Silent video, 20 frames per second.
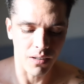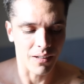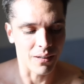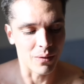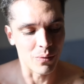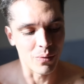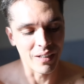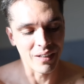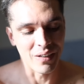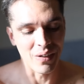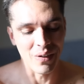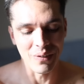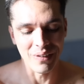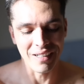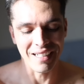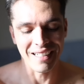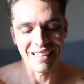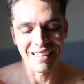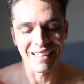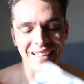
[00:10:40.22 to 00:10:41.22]
Here we go
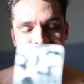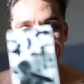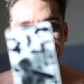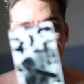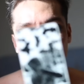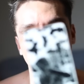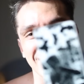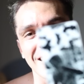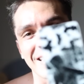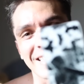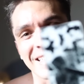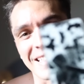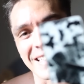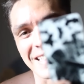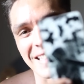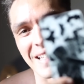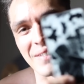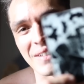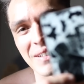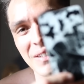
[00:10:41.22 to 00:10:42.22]
again, ladies and gents. The
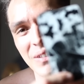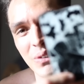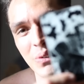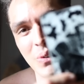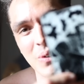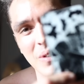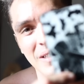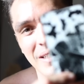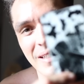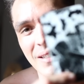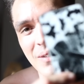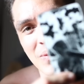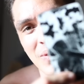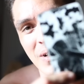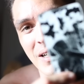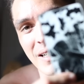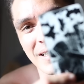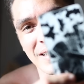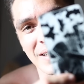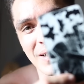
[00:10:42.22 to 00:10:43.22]
Seven of Swords. They're
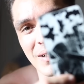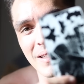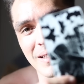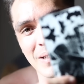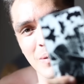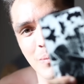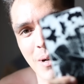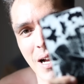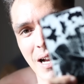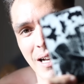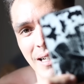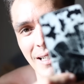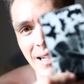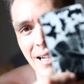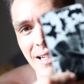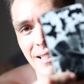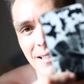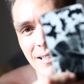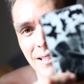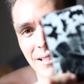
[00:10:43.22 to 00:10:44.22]
fucking turning their back,
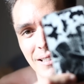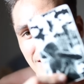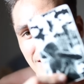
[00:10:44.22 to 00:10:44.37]
guys.